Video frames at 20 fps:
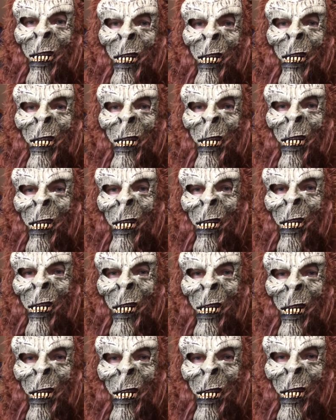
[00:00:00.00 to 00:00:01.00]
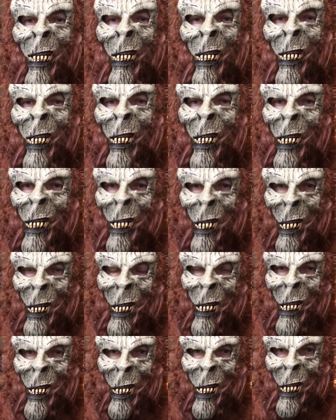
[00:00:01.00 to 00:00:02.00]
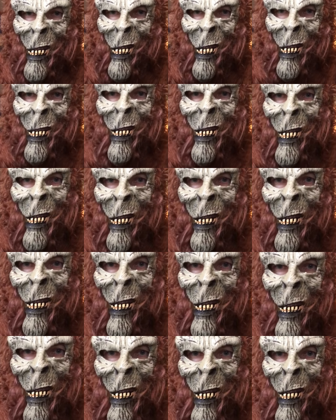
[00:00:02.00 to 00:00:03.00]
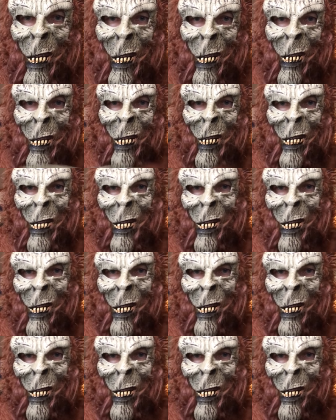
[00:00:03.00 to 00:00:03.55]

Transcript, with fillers: It is Tuesday, April 28th,